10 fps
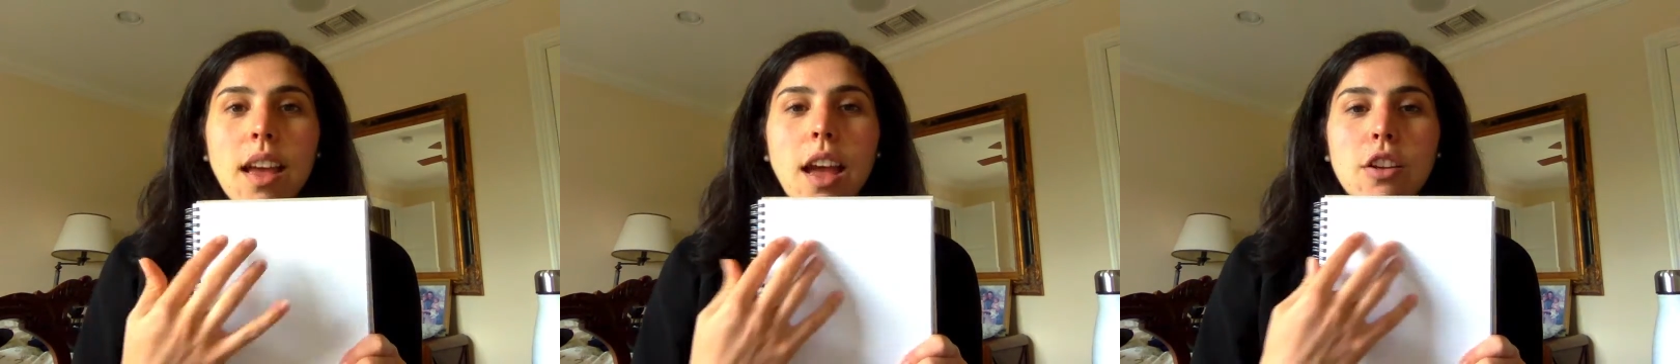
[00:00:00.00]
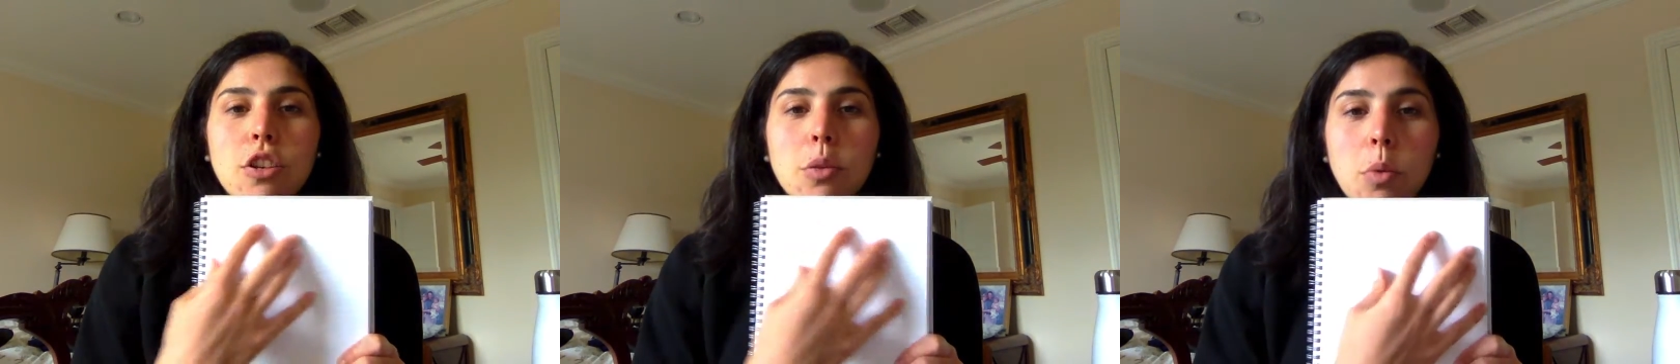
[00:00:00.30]
and
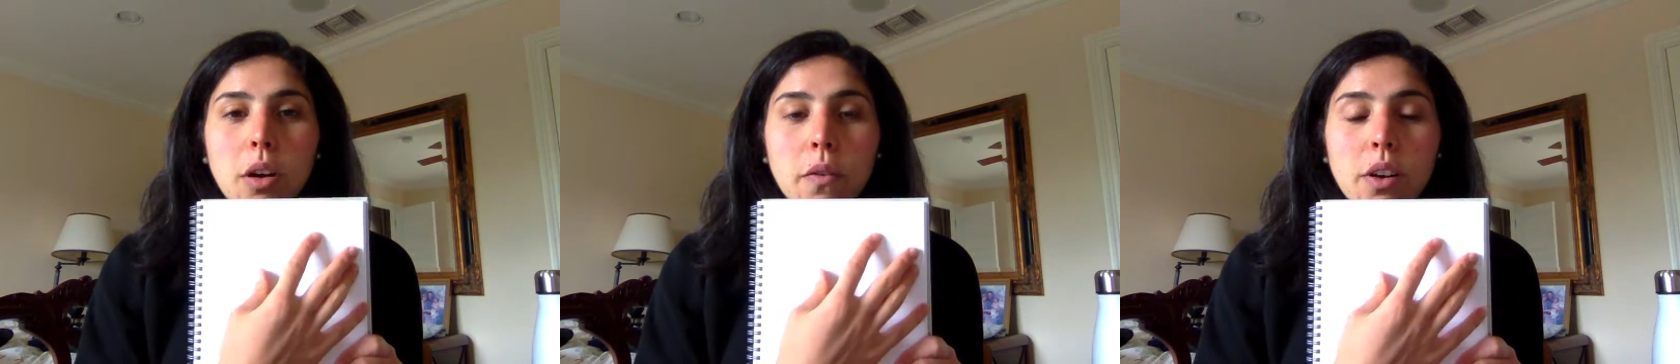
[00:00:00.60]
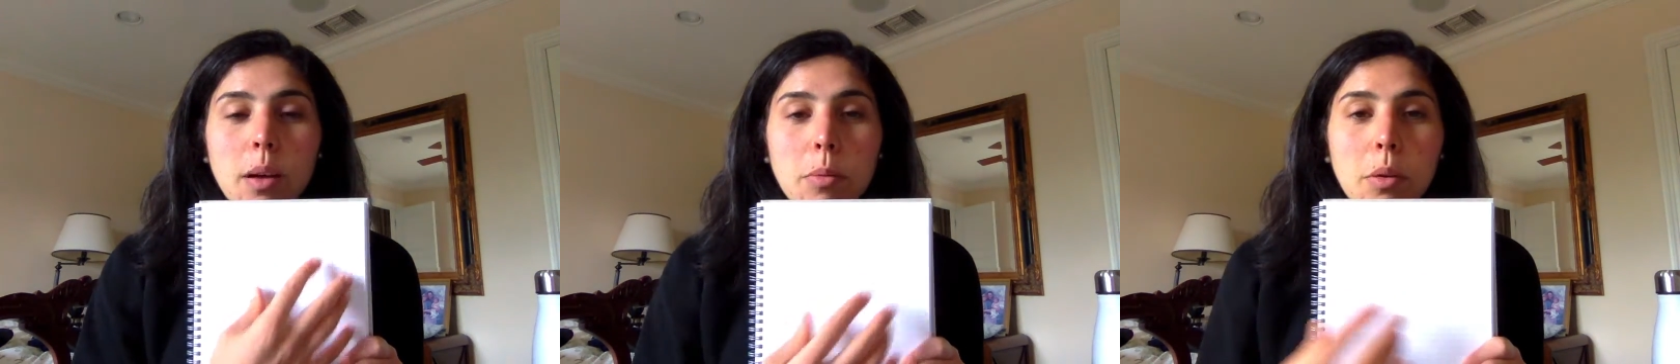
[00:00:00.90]
your work for
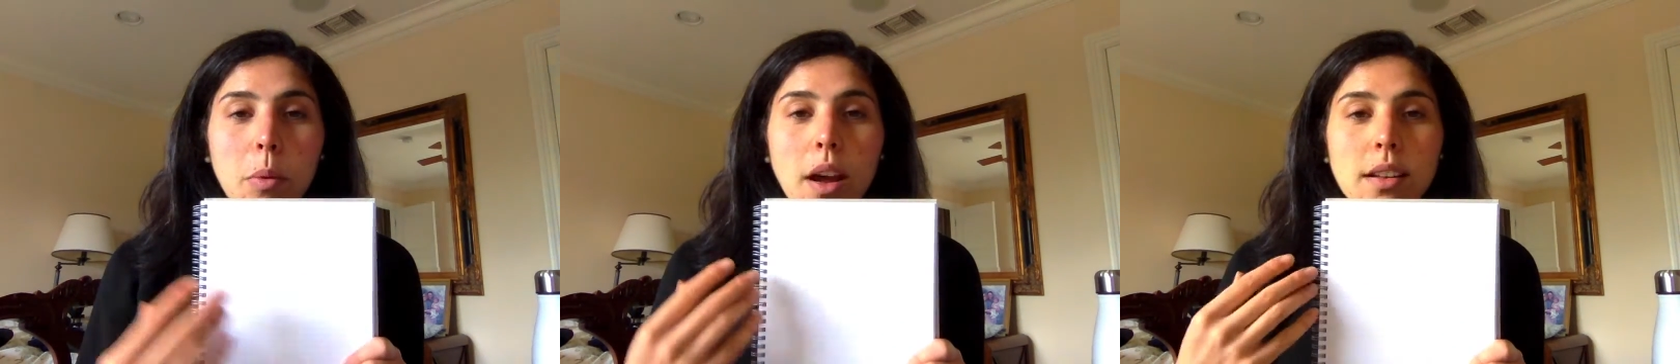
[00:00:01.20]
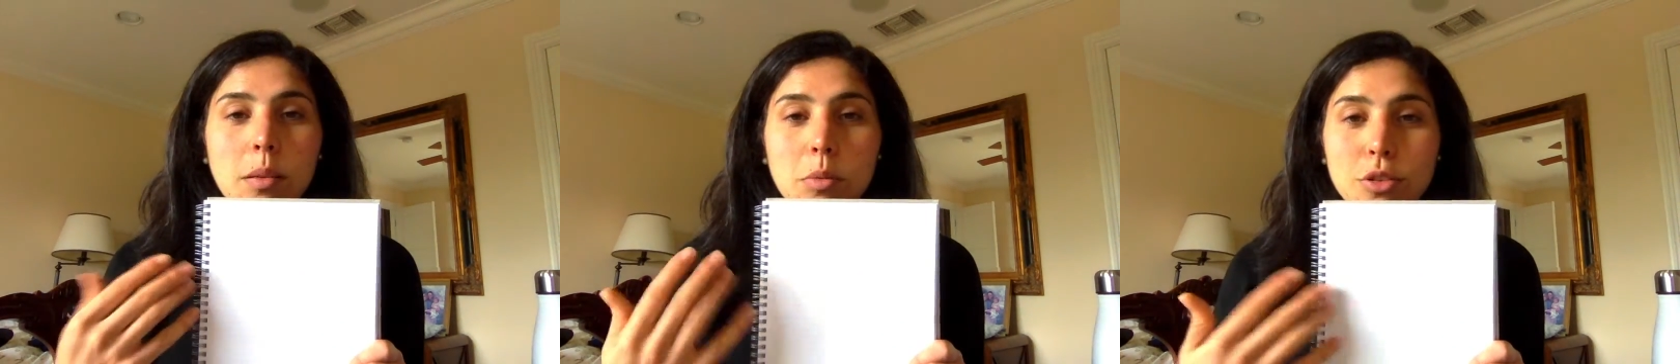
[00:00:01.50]
number 1,
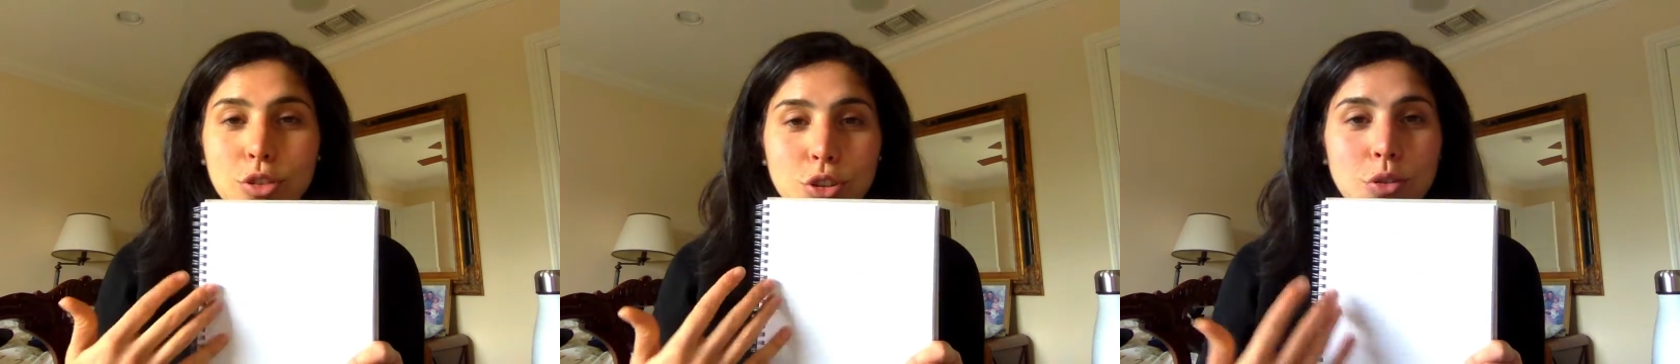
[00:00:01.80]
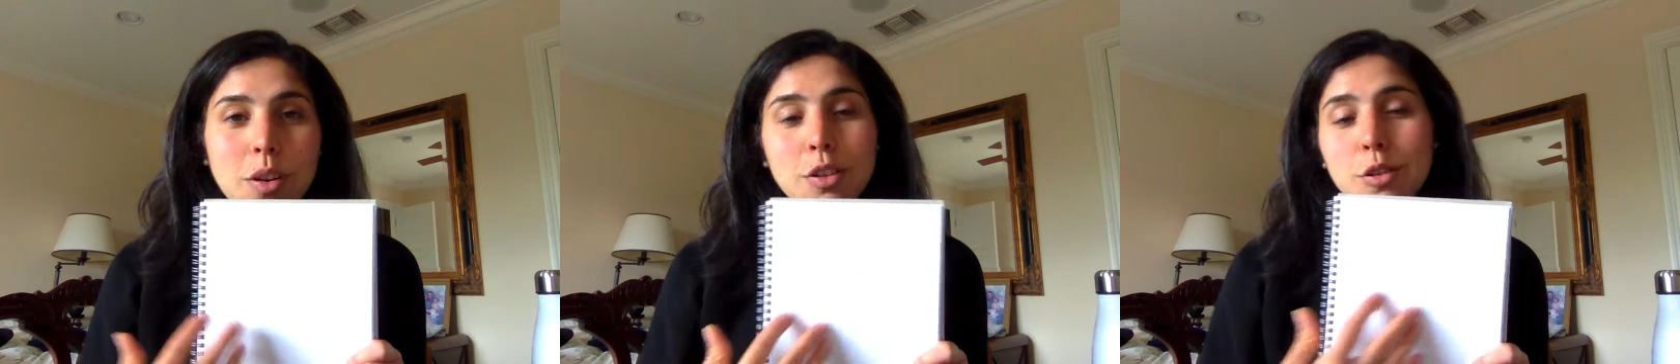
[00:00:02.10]
number
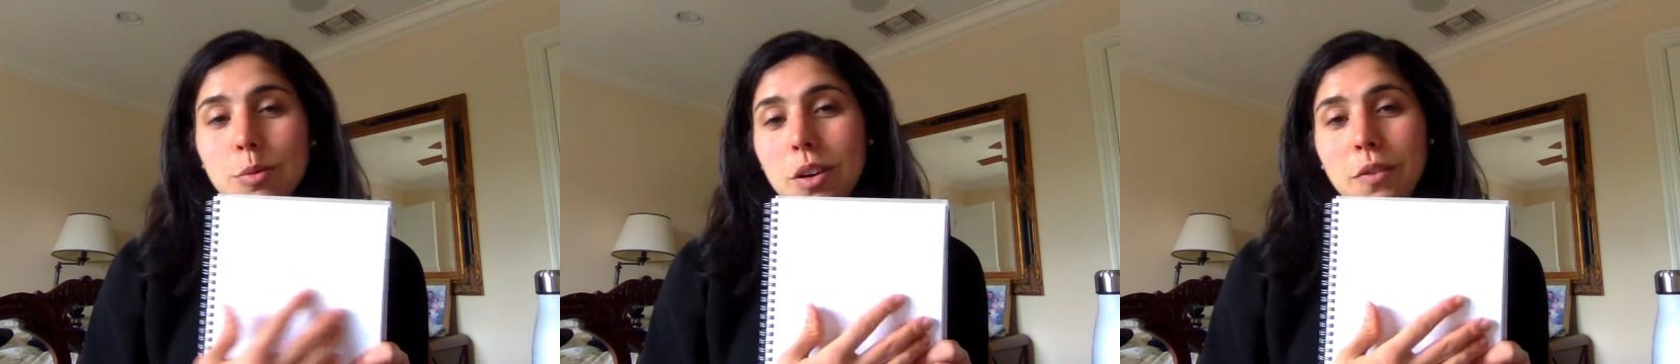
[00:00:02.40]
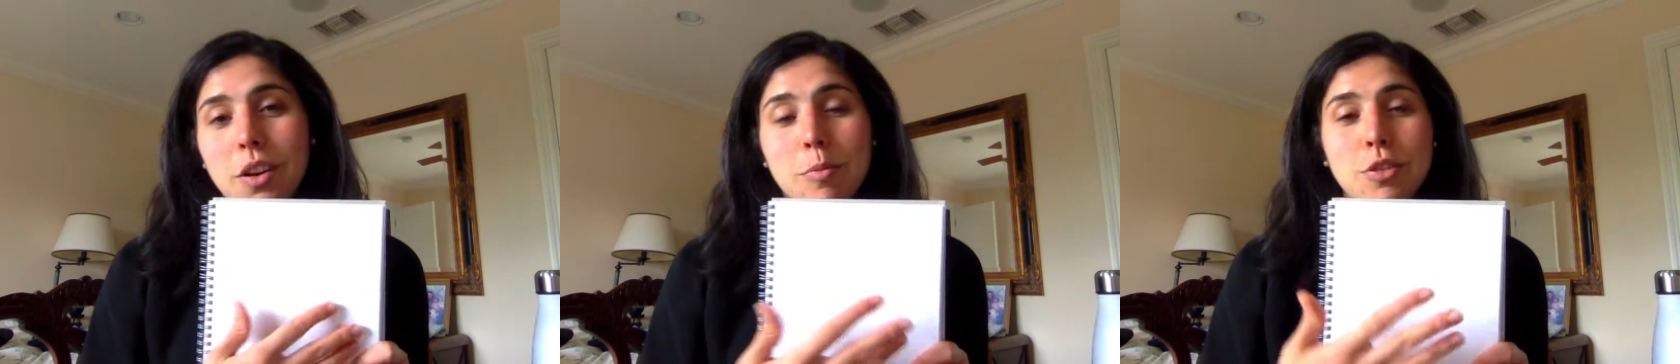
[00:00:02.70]
2, and your work
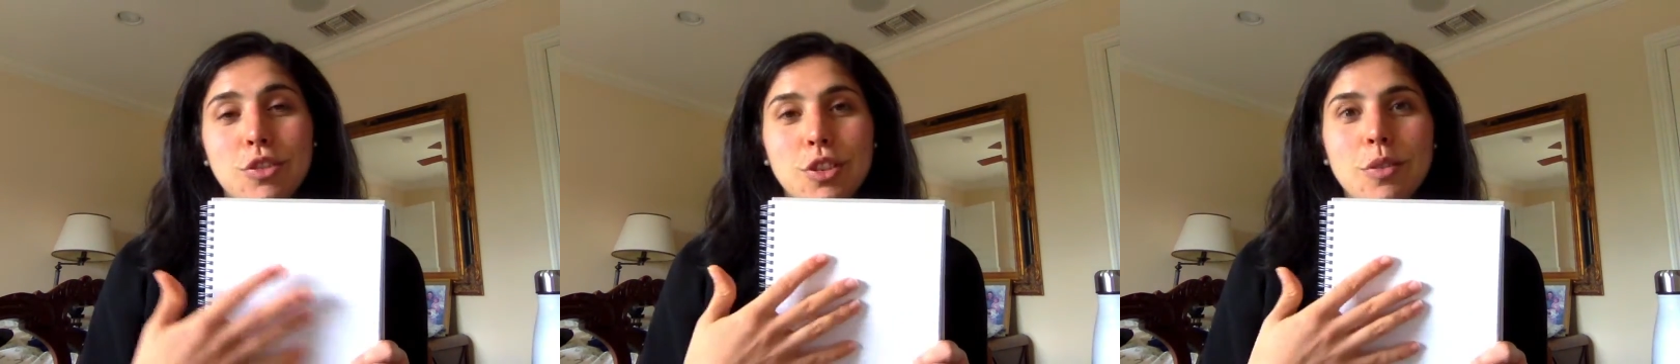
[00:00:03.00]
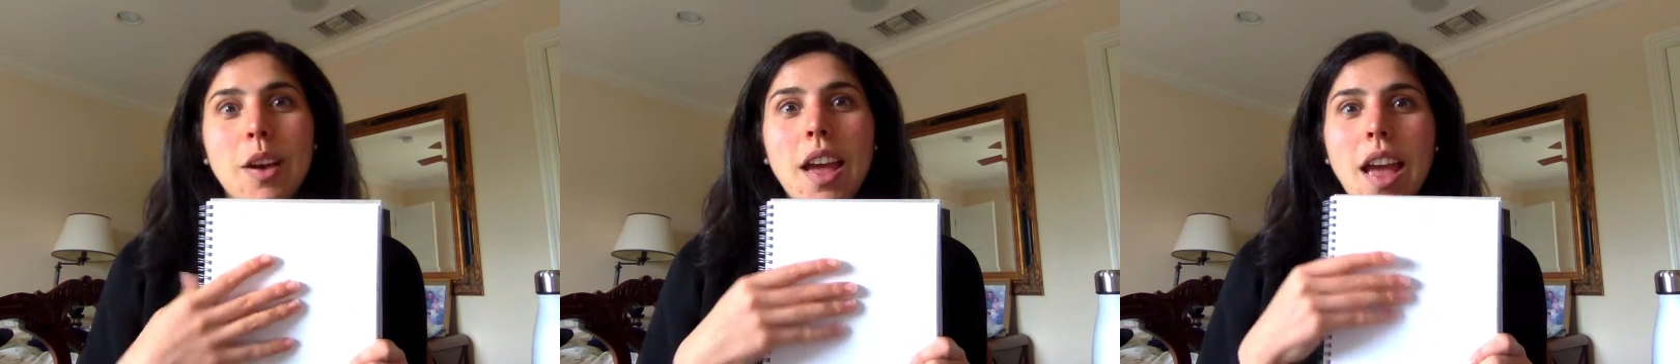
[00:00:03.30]
for number 2.